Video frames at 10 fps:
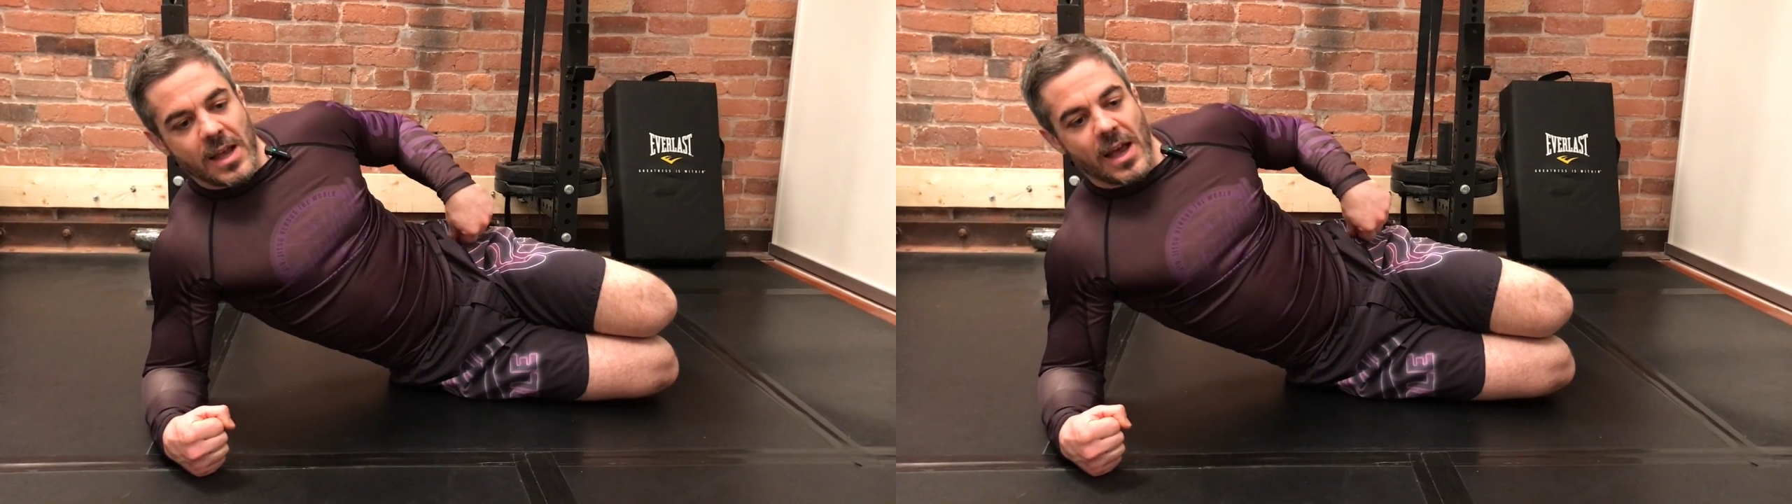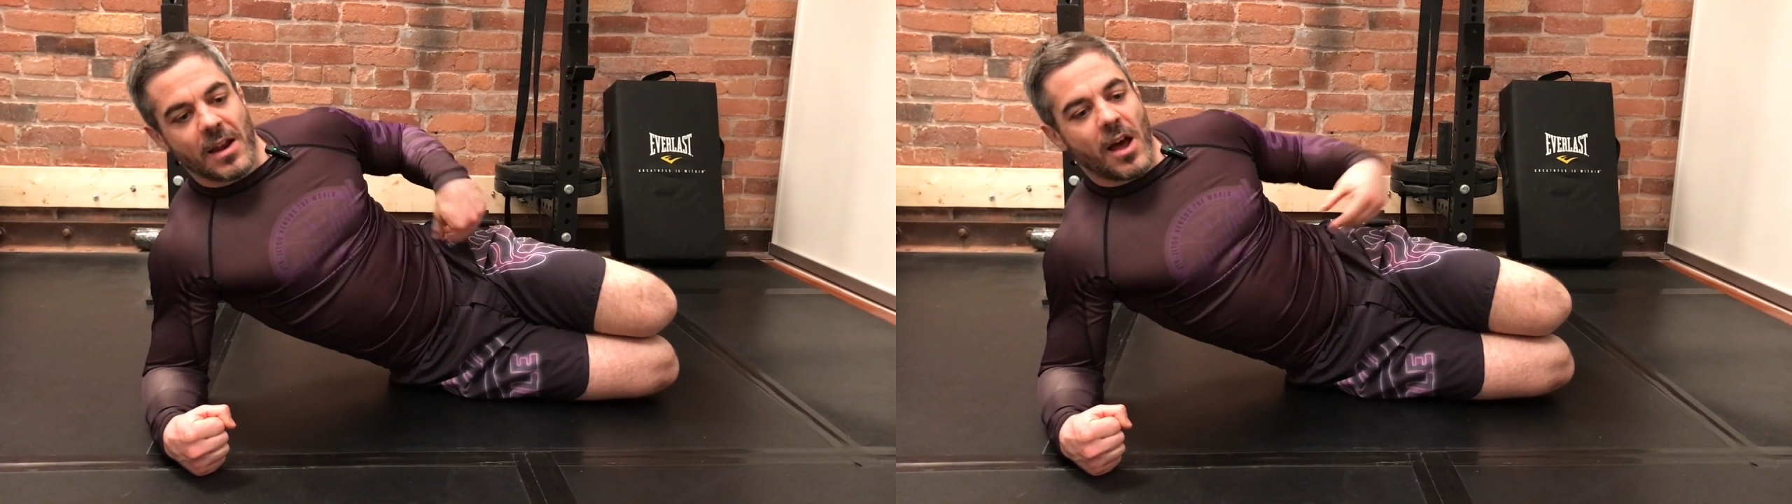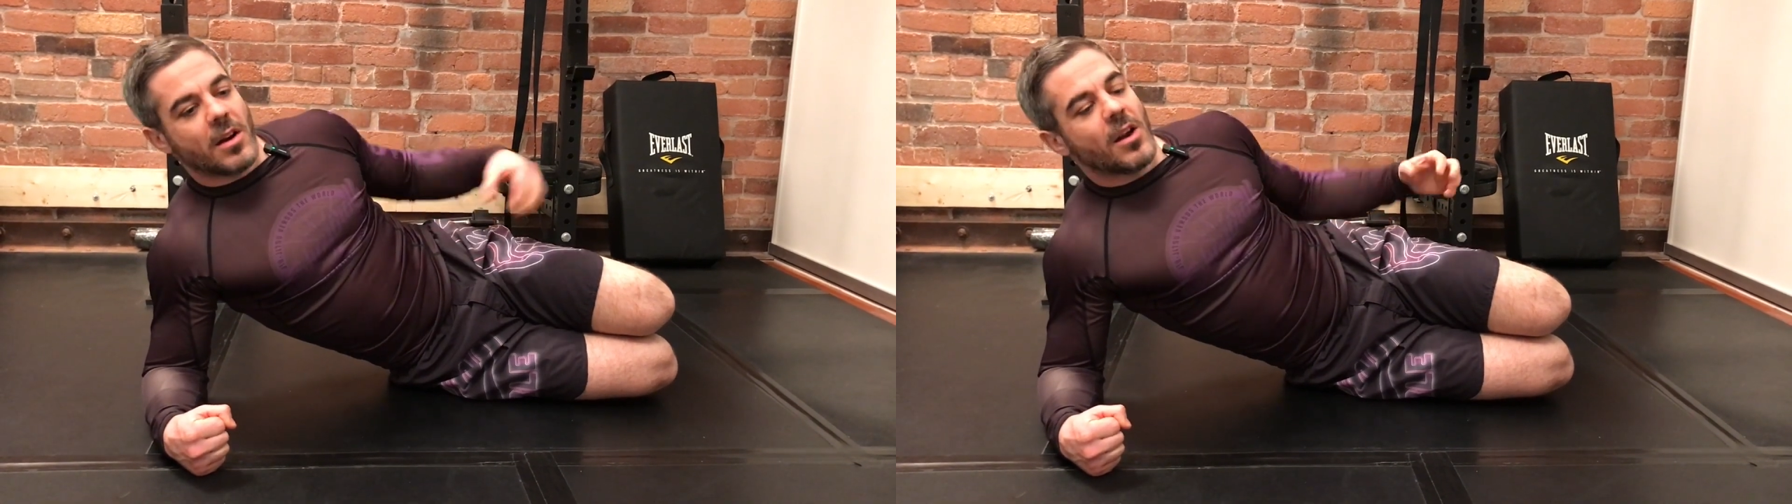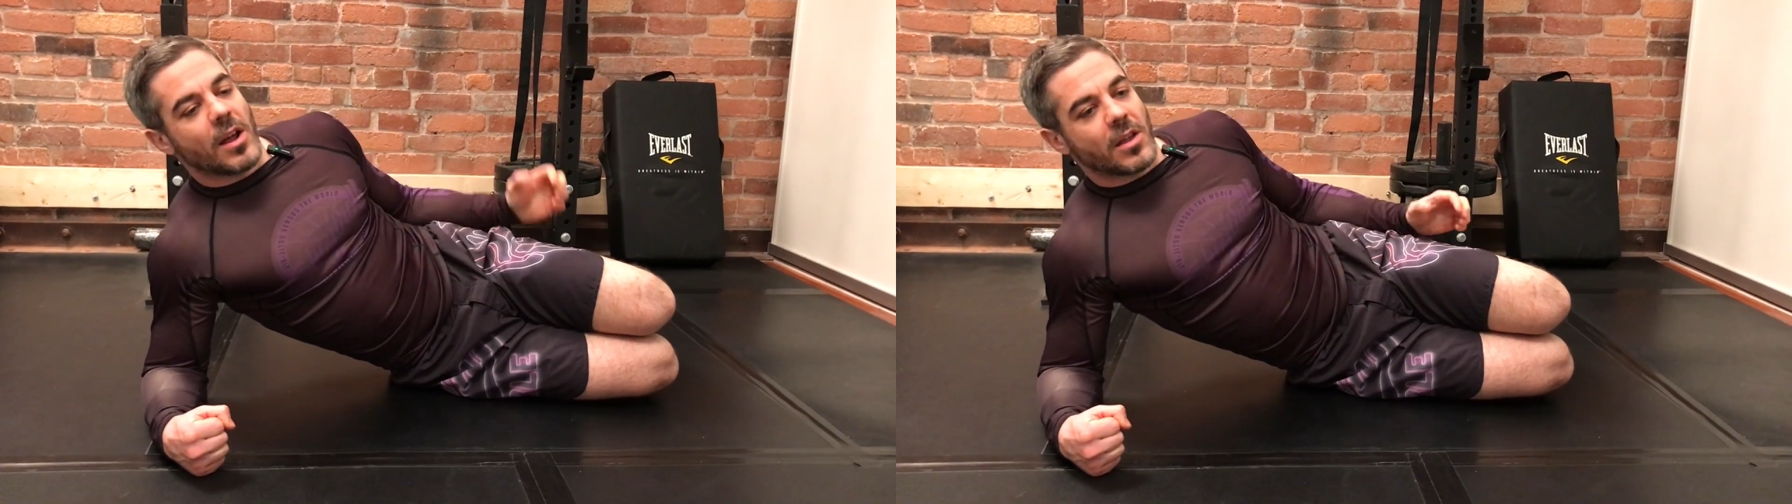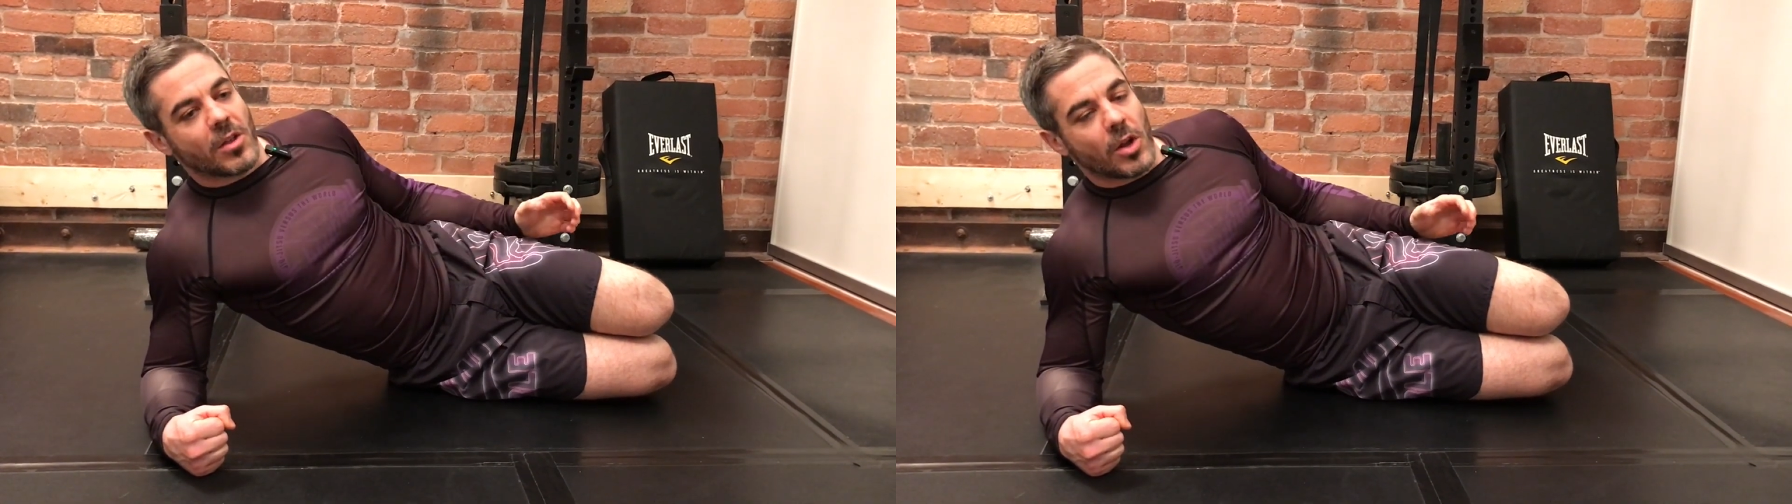And
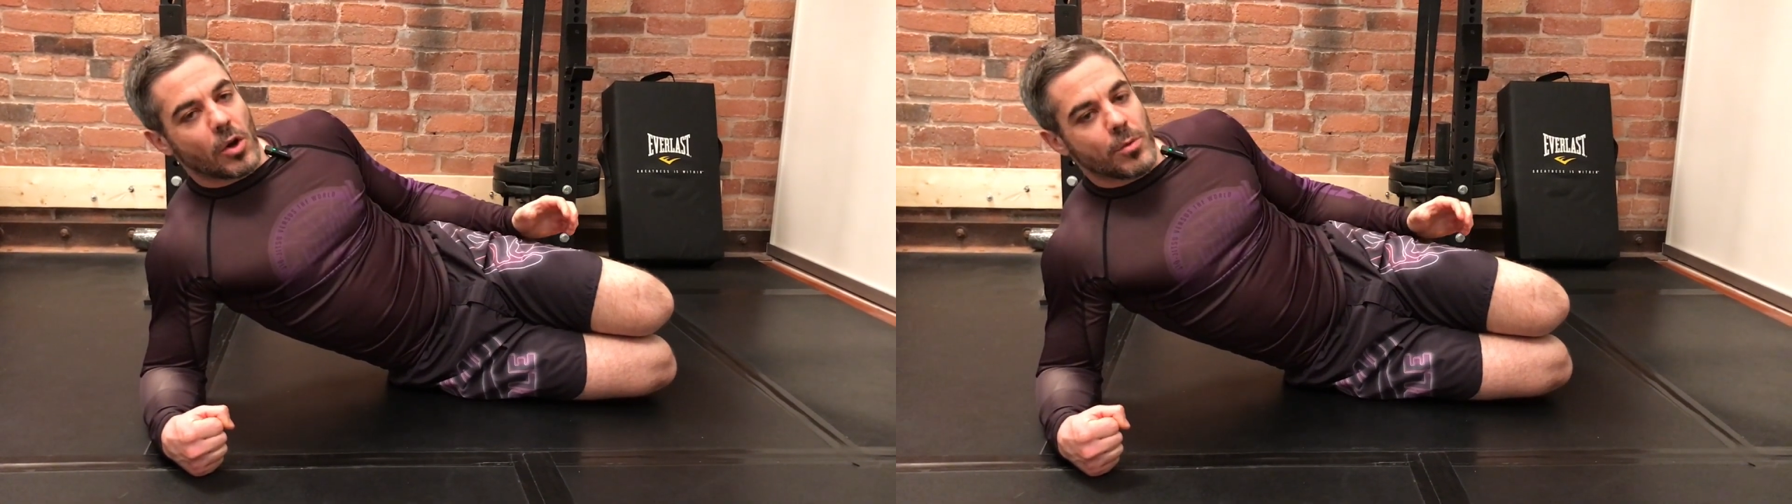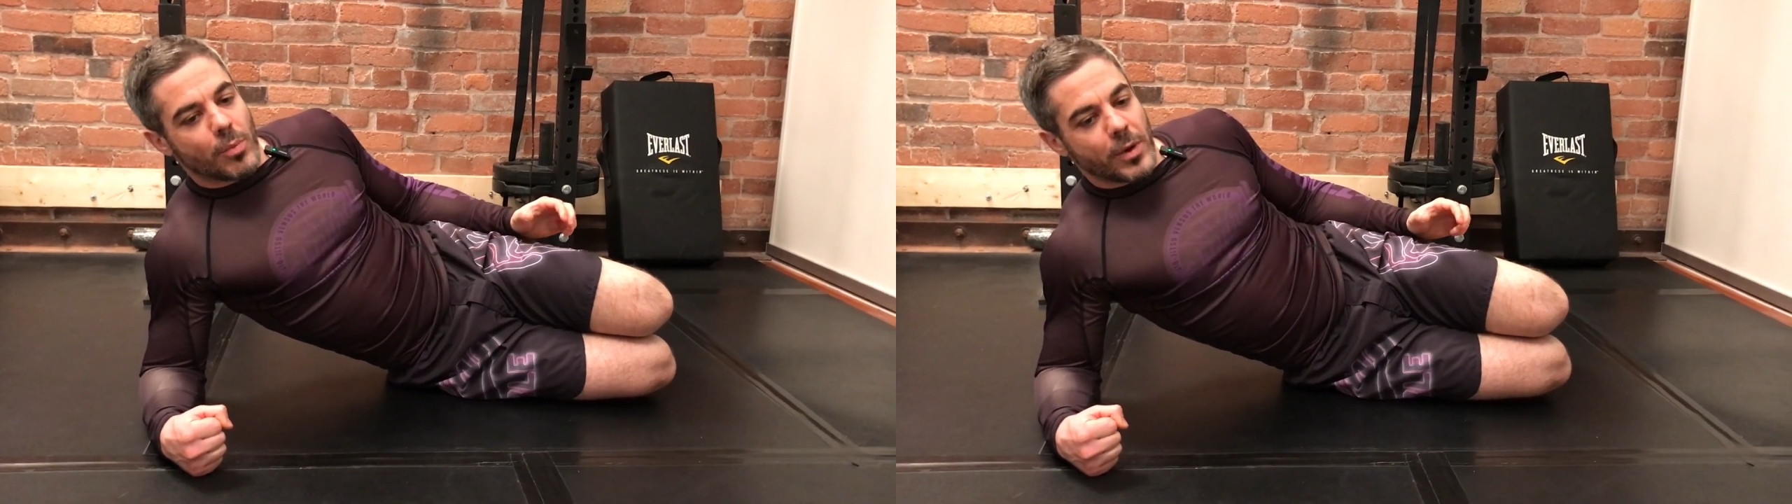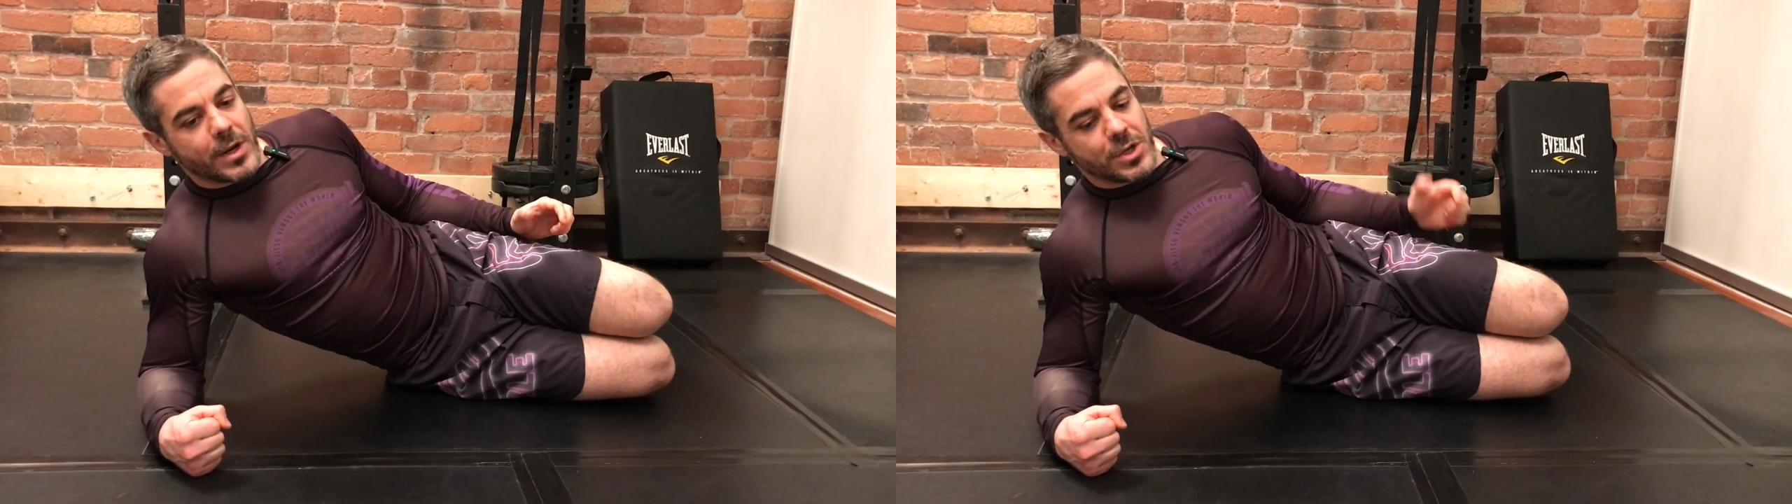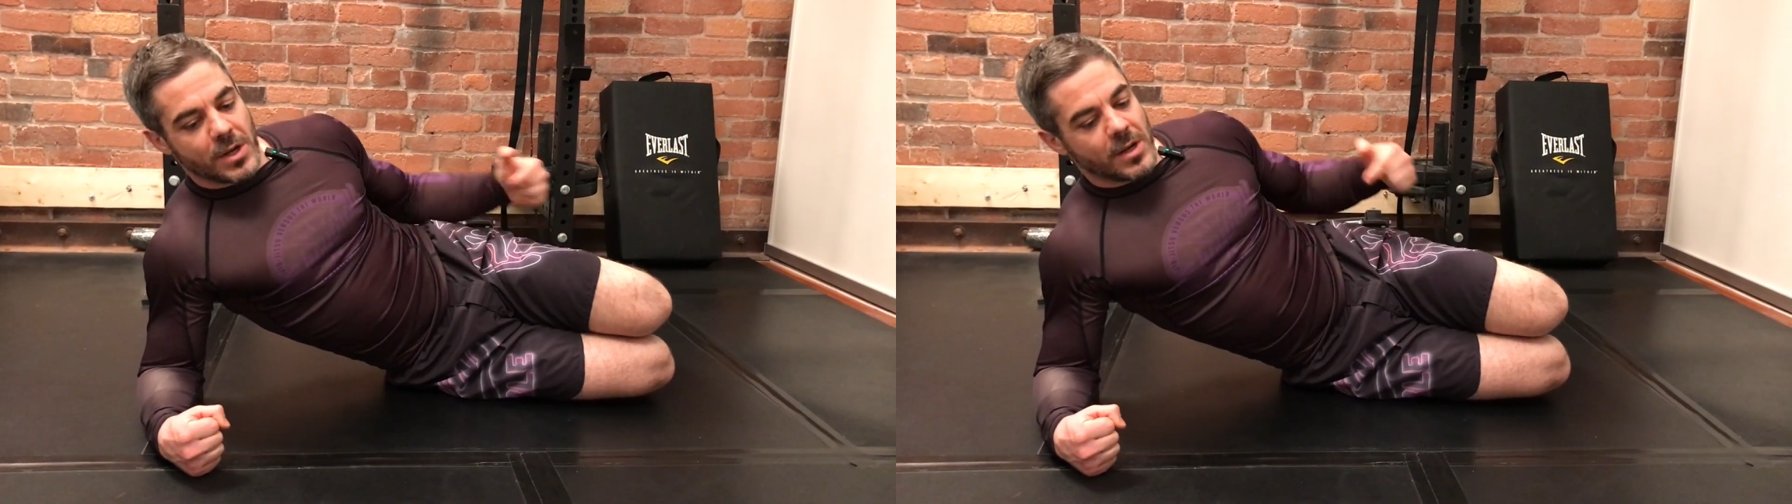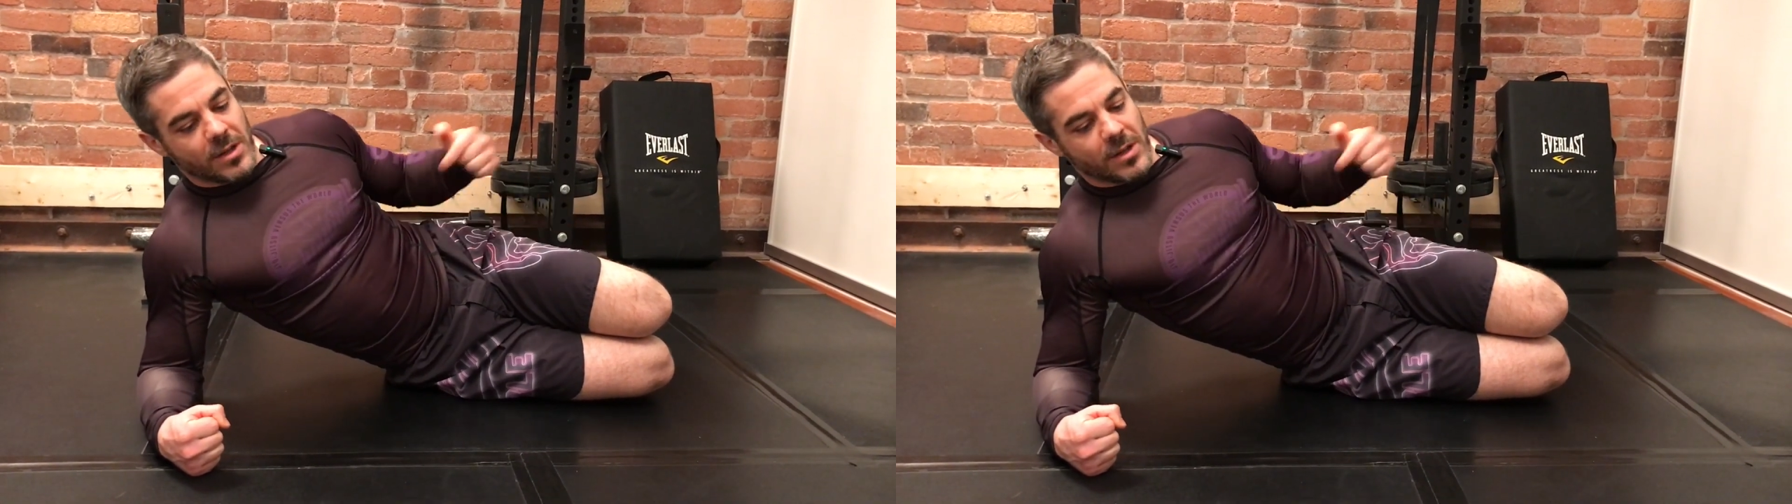unlike the glute bridge,